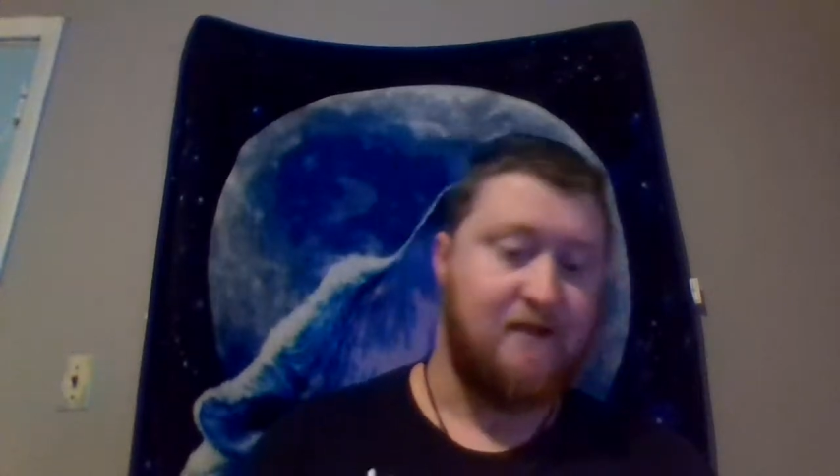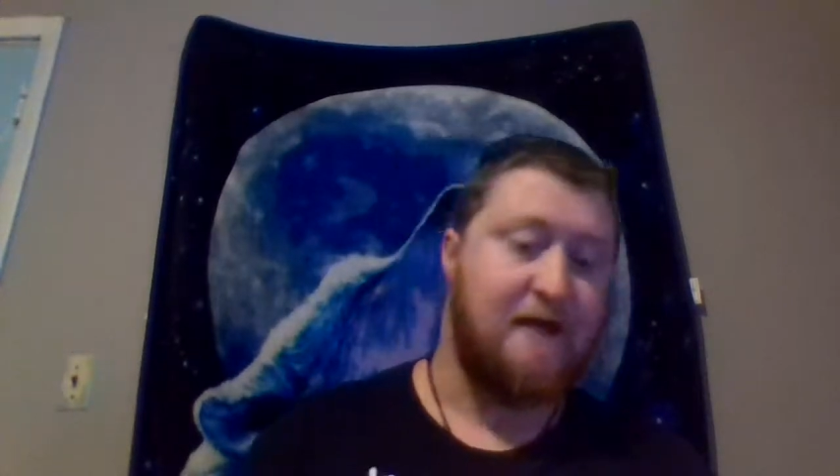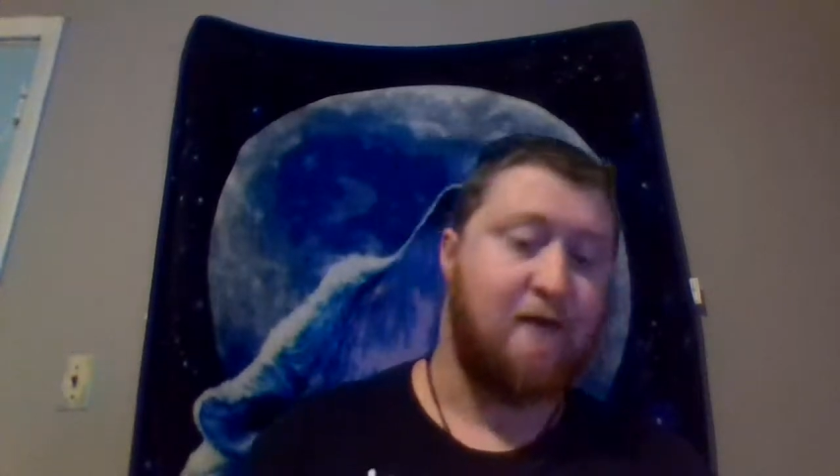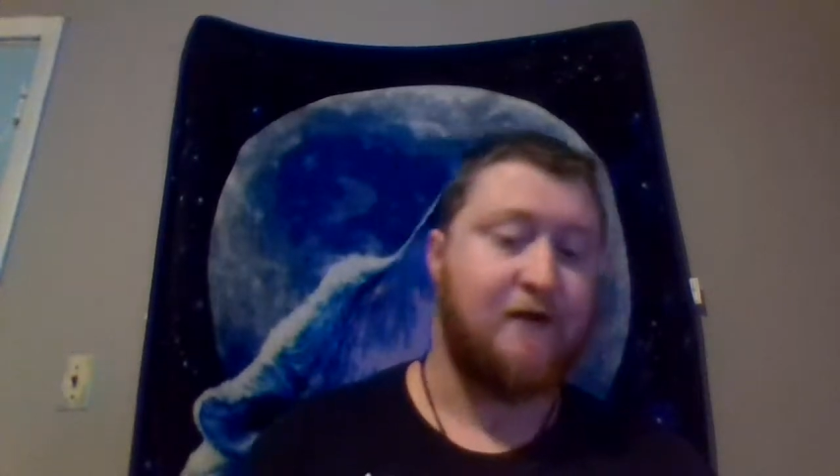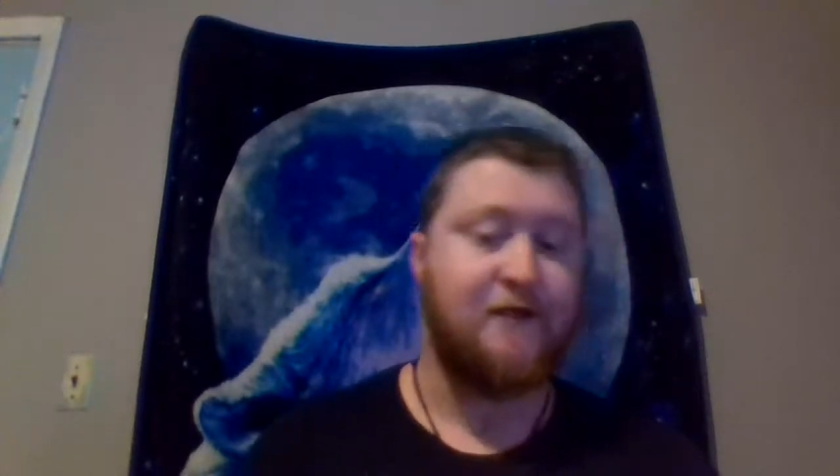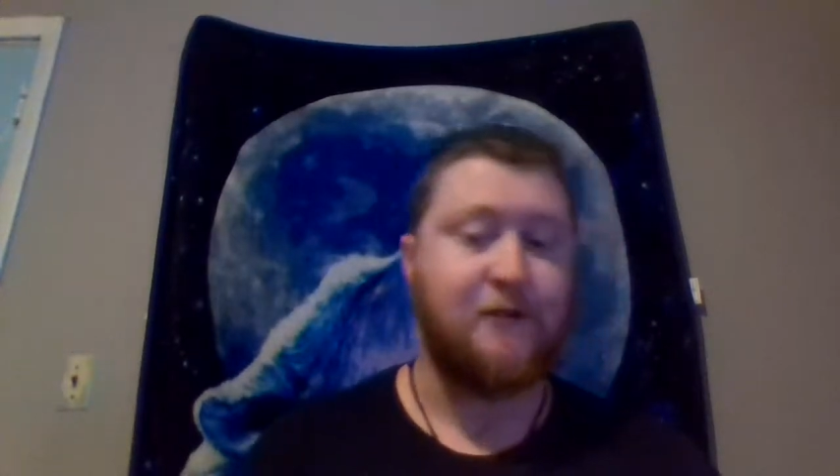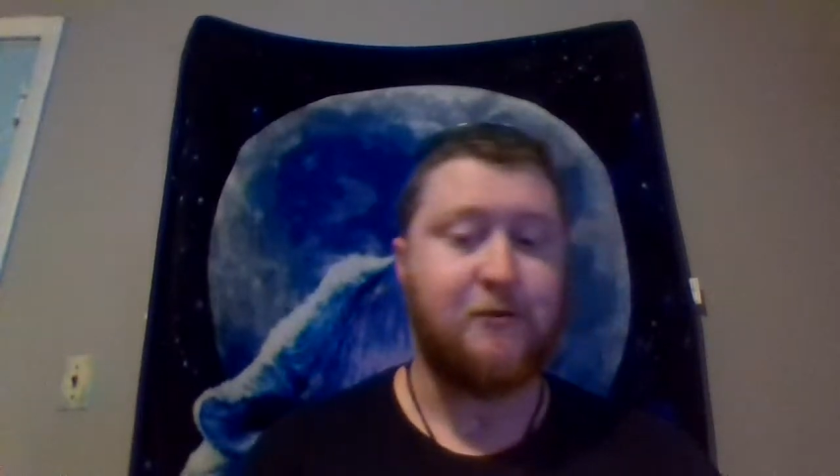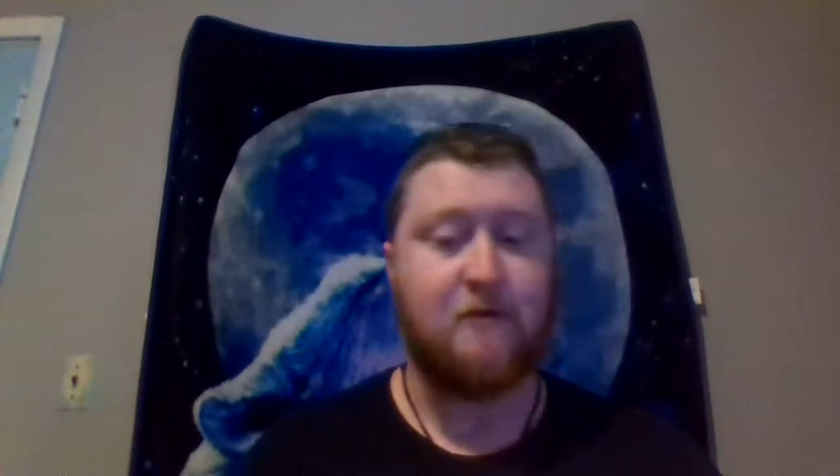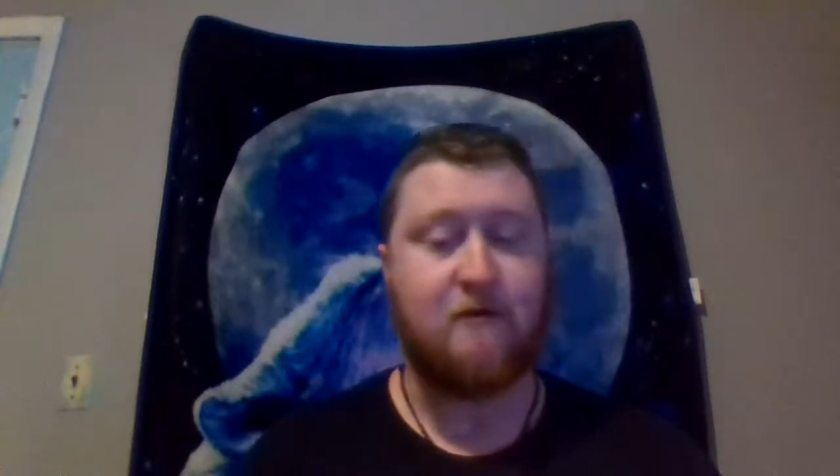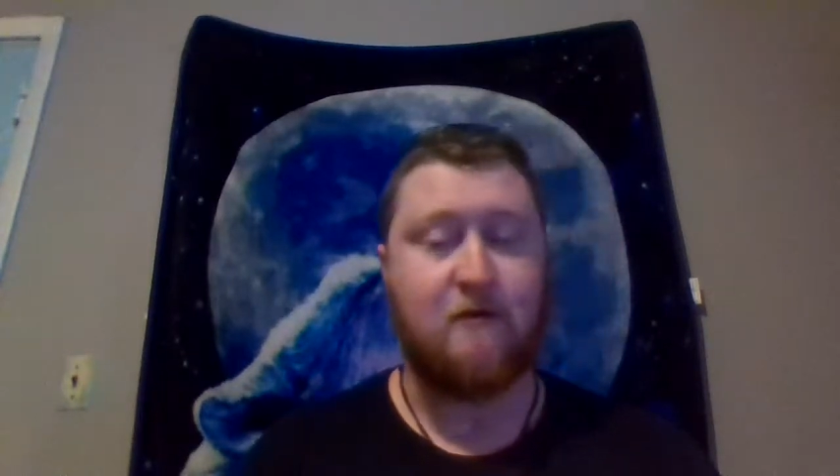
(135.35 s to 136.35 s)
Now on to the
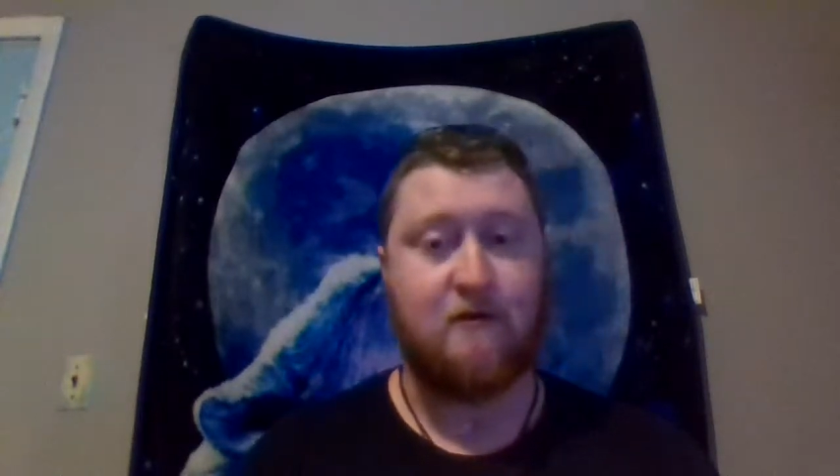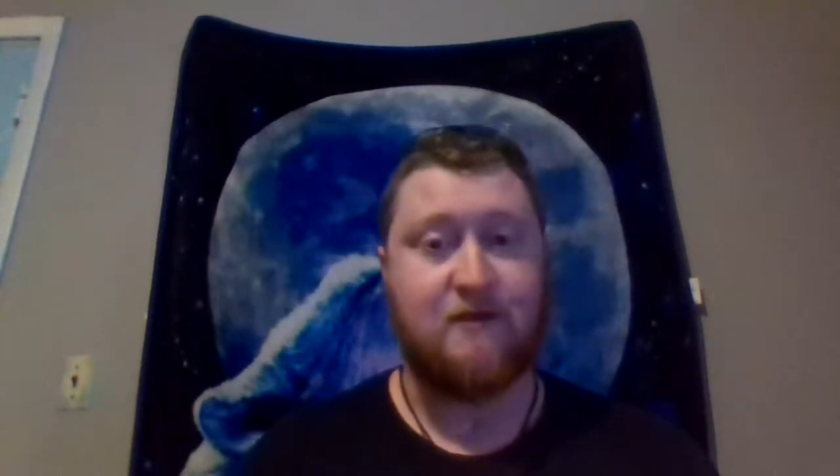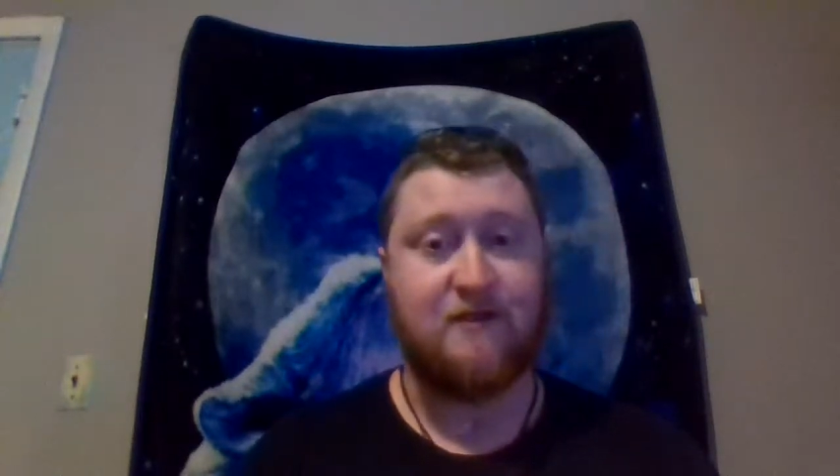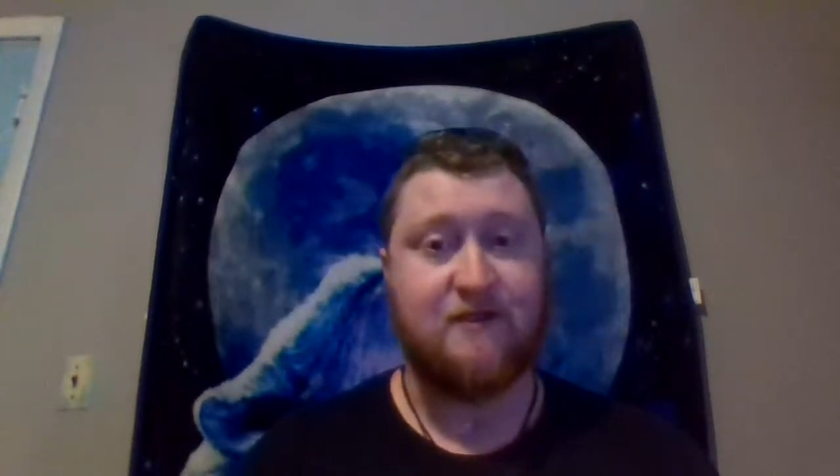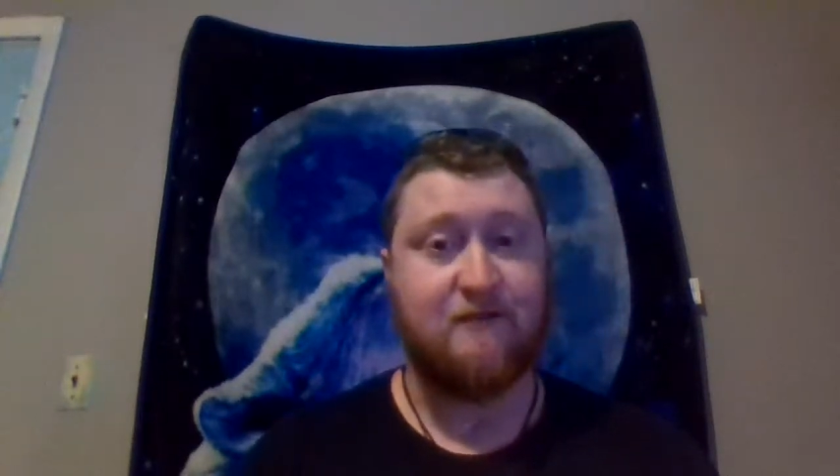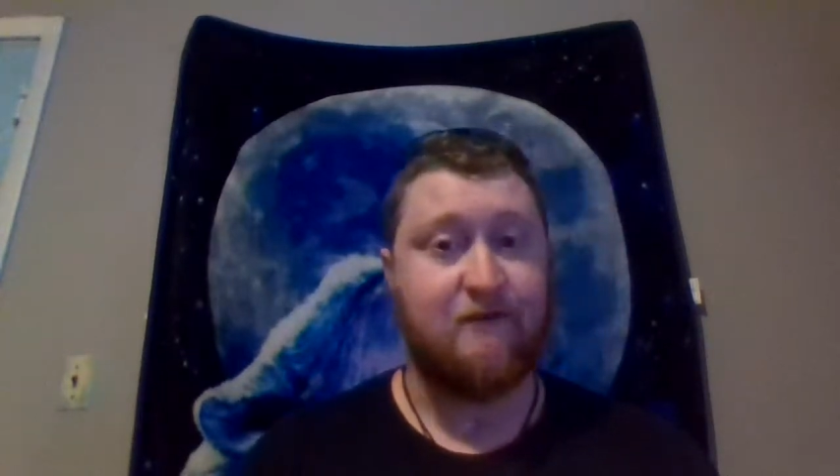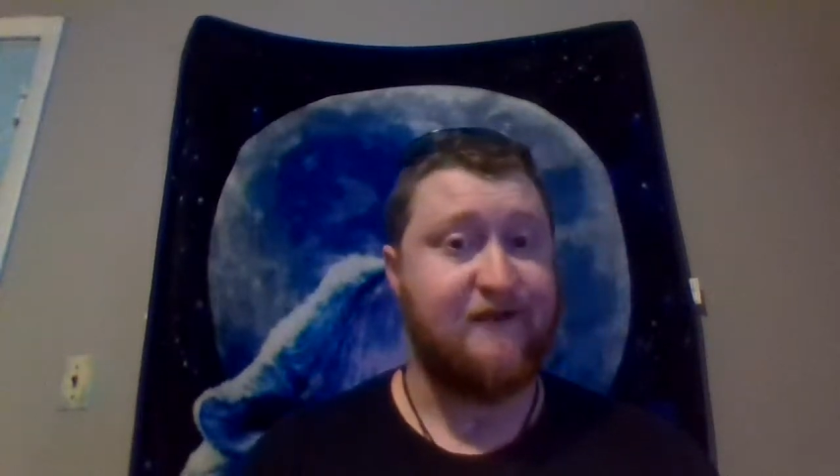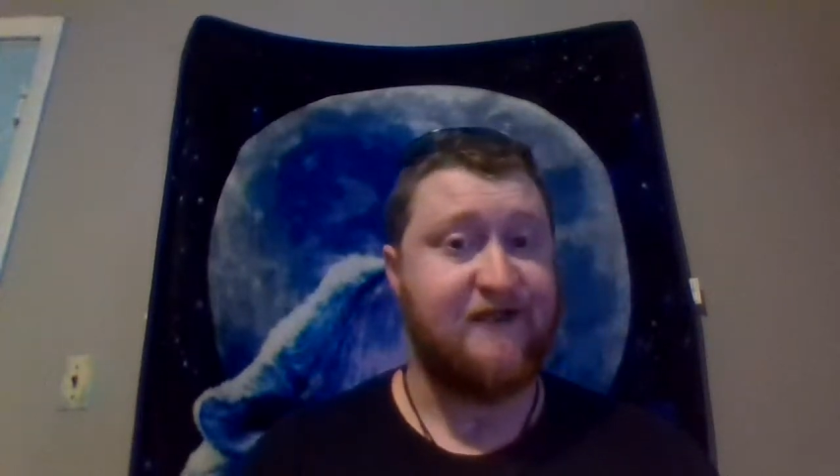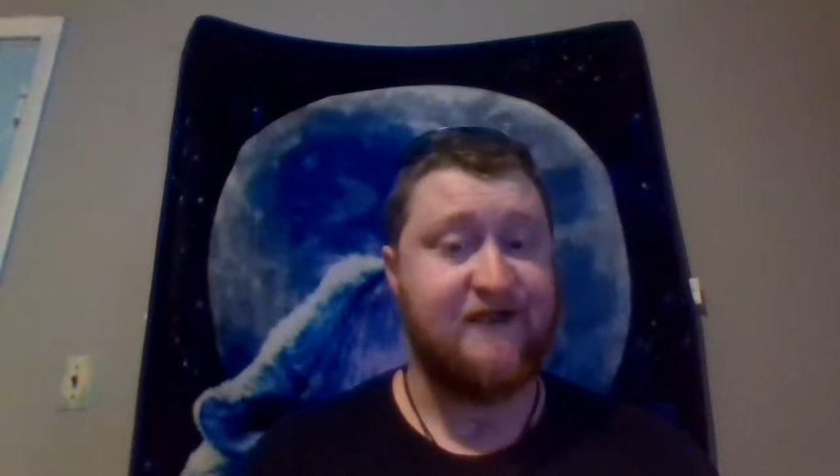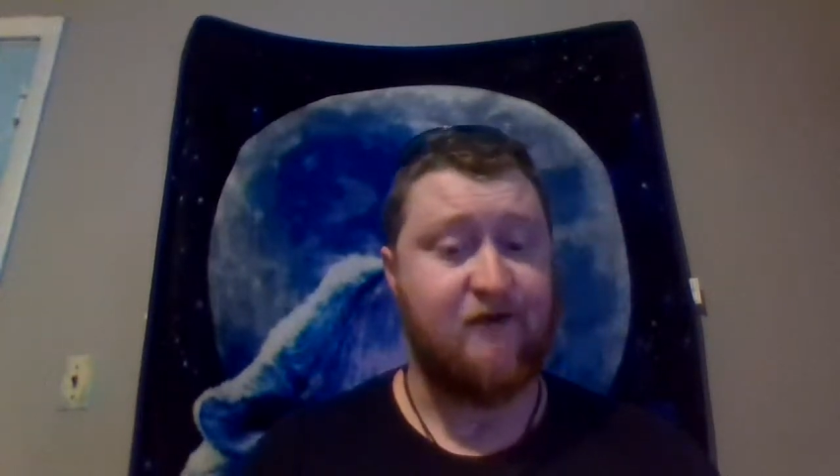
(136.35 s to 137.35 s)
draw cards. There's
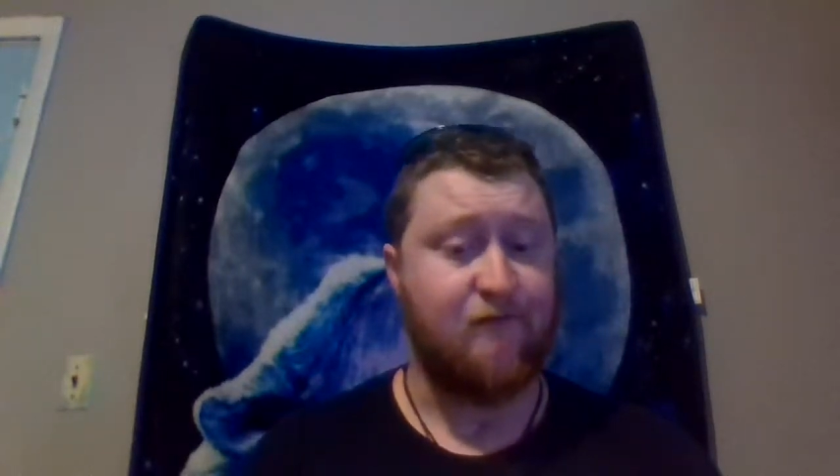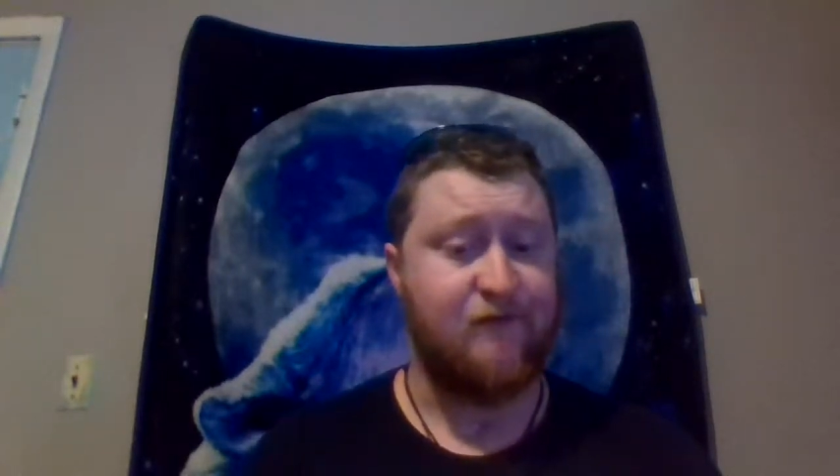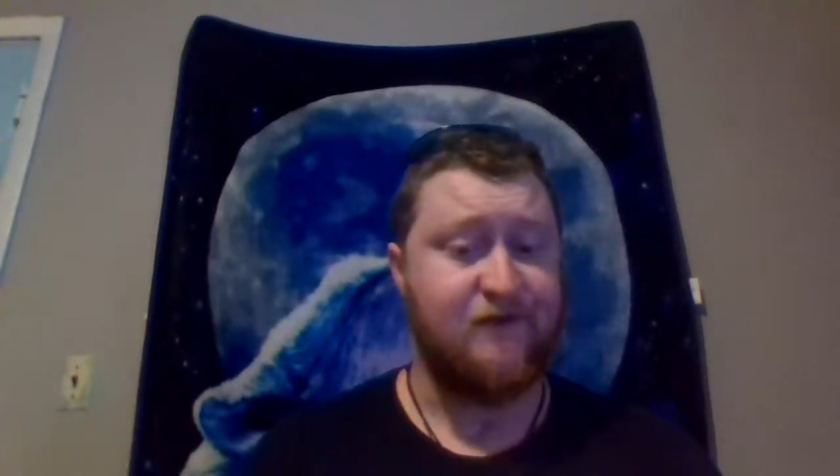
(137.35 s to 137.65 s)
only 2.